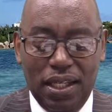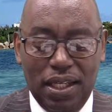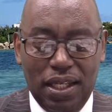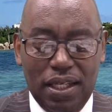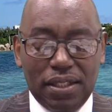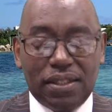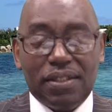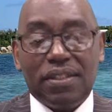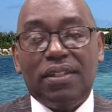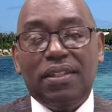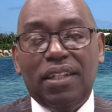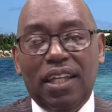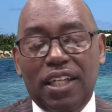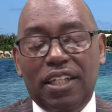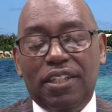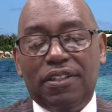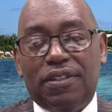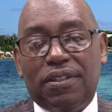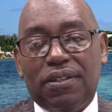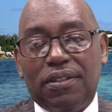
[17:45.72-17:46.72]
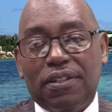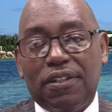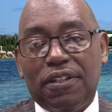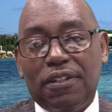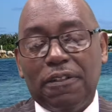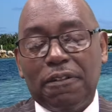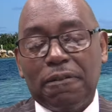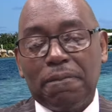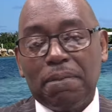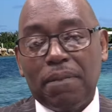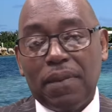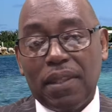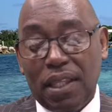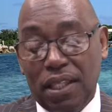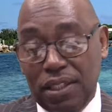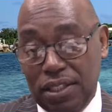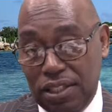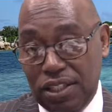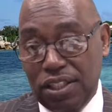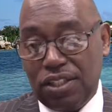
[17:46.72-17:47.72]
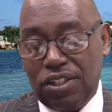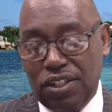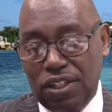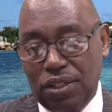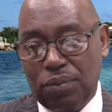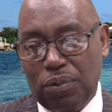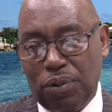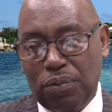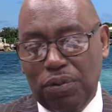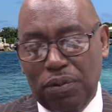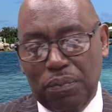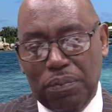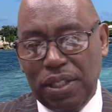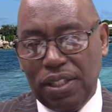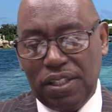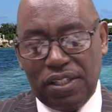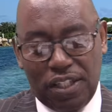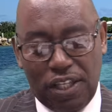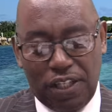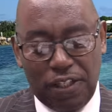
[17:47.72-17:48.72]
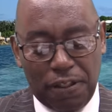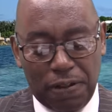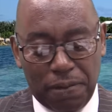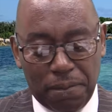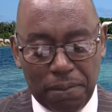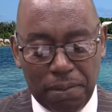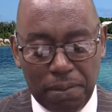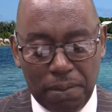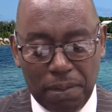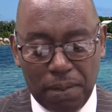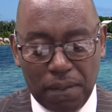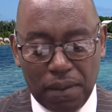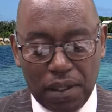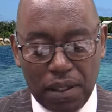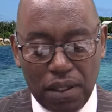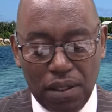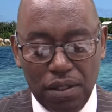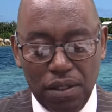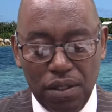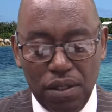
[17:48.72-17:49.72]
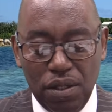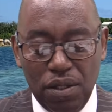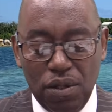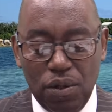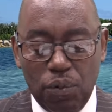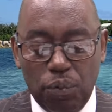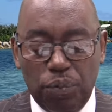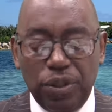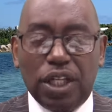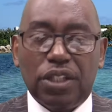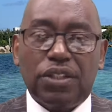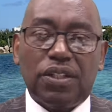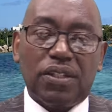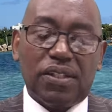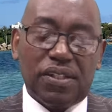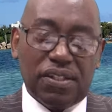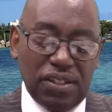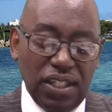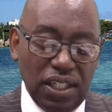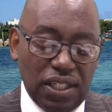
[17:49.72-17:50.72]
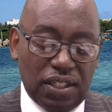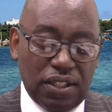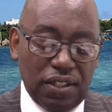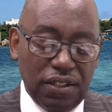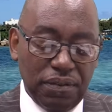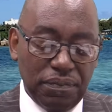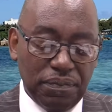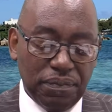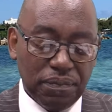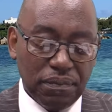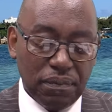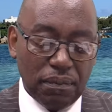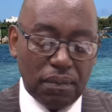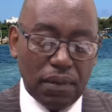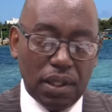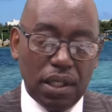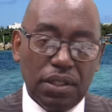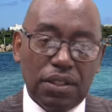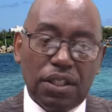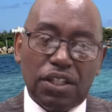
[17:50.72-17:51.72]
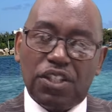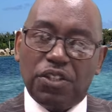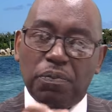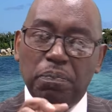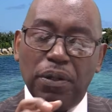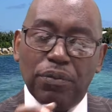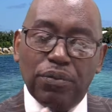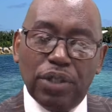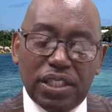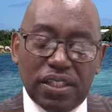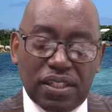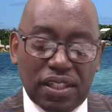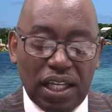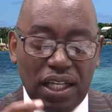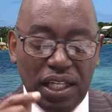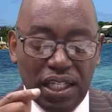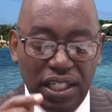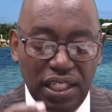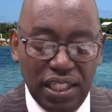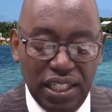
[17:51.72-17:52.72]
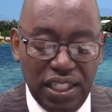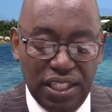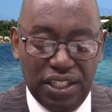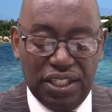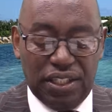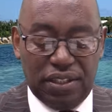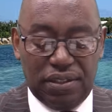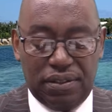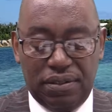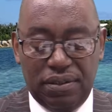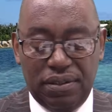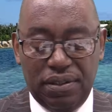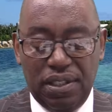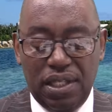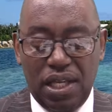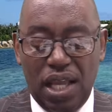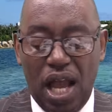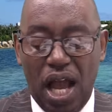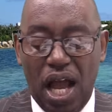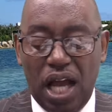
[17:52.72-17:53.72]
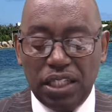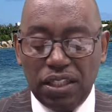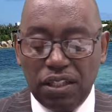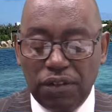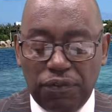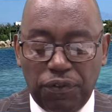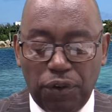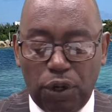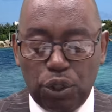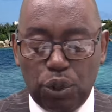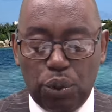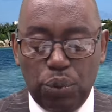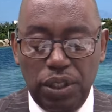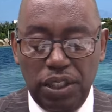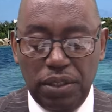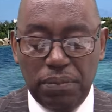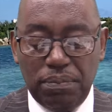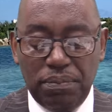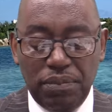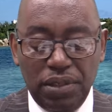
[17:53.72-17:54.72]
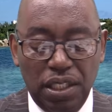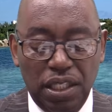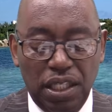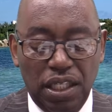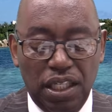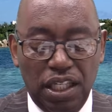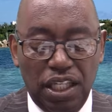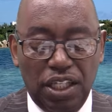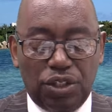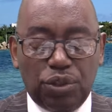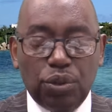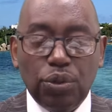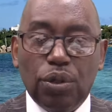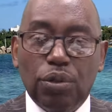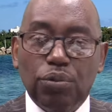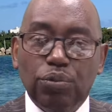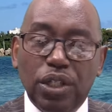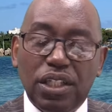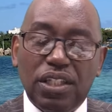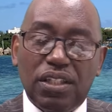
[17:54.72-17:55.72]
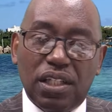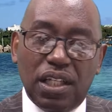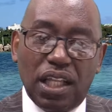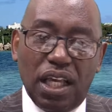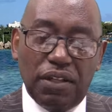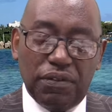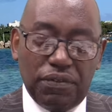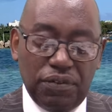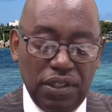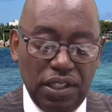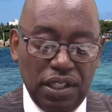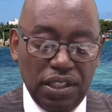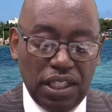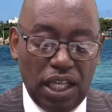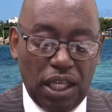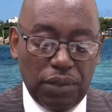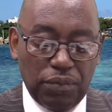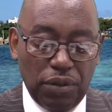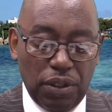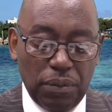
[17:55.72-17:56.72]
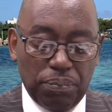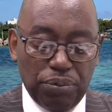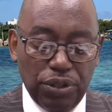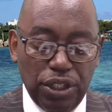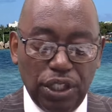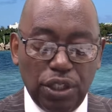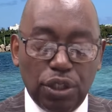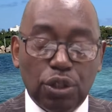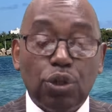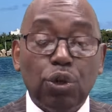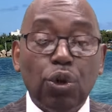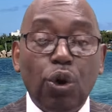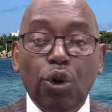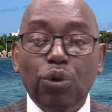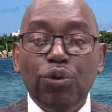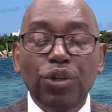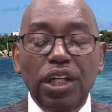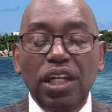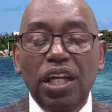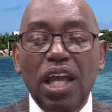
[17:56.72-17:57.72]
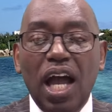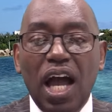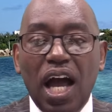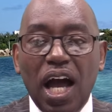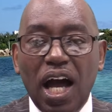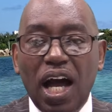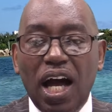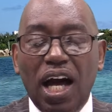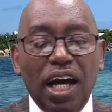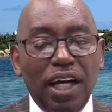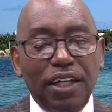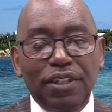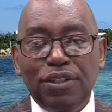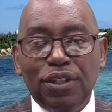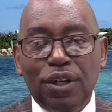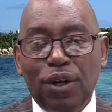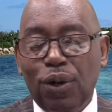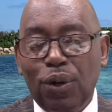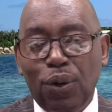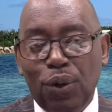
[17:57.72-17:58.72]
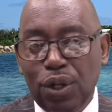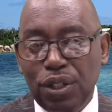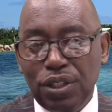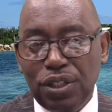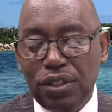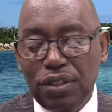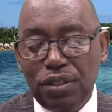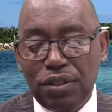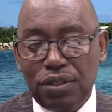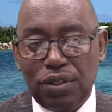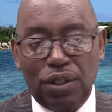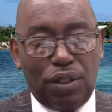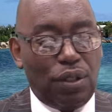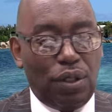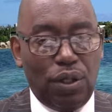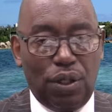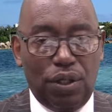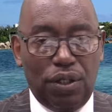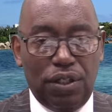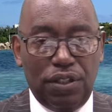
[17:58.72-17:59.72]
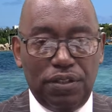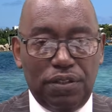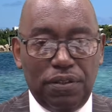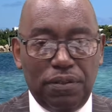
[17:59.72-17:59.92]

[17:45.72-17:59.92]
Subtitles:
Instead, in addition to what we've been saying, we are to seek the Spirit's leading and follow him into a rich life that will bring glory and honor to God.